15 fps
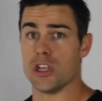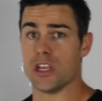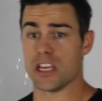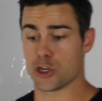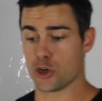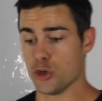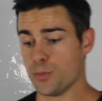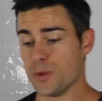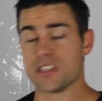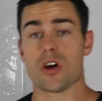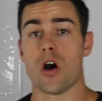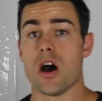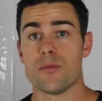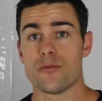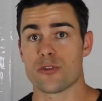It could be
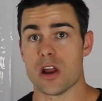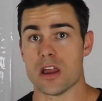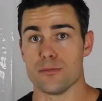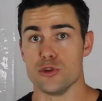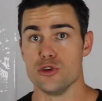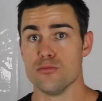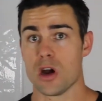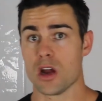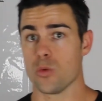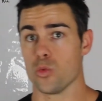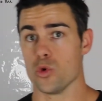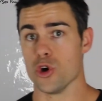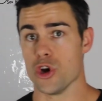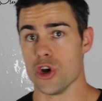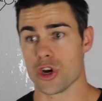time frame. You might
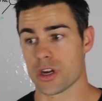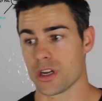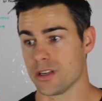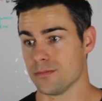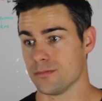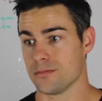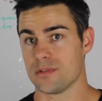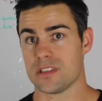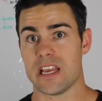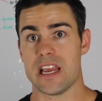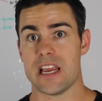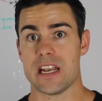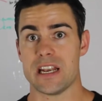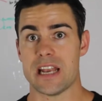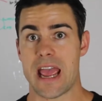work
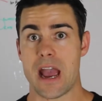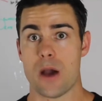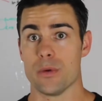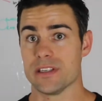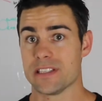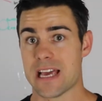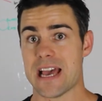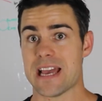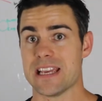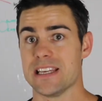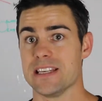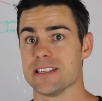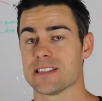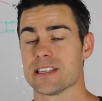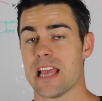10-hour
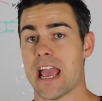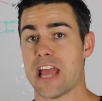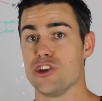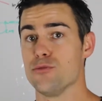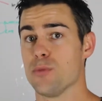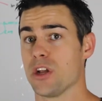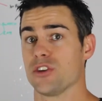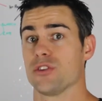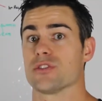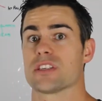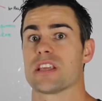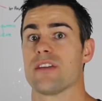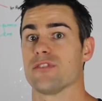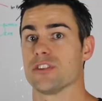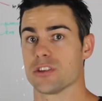days and you might not
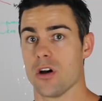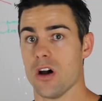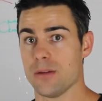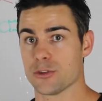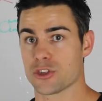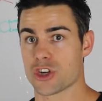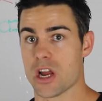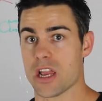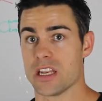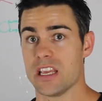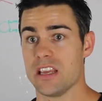just have the time to train.